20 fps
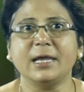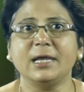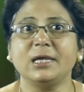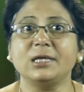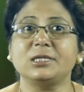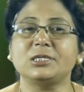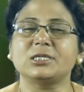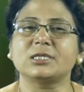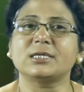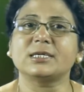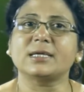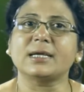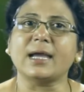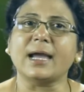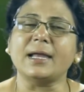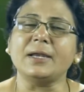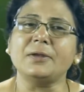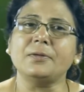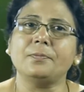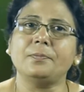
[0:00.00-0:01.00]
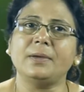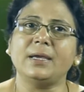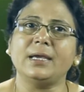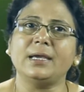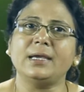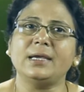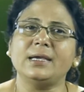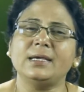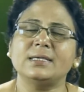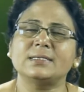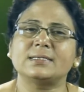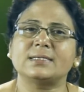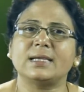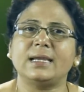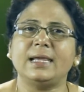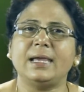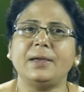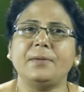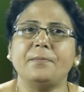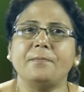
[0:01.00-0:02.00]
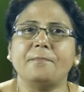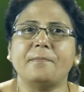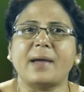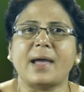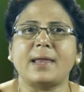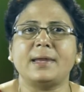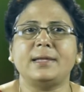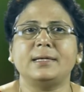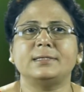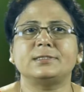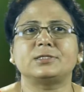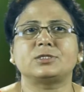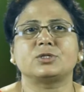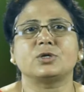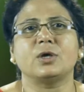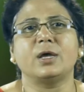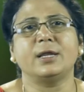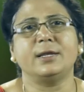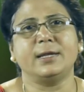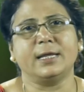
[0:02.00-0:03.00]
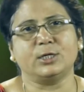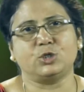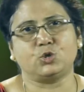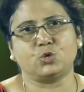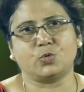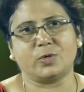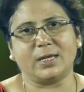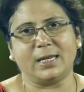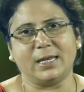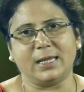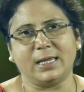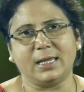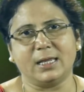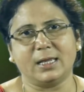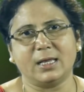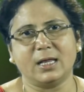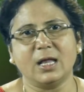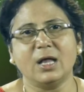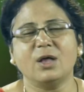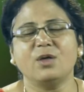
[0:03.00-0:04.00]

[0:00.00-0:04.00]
it can be easily managed naturally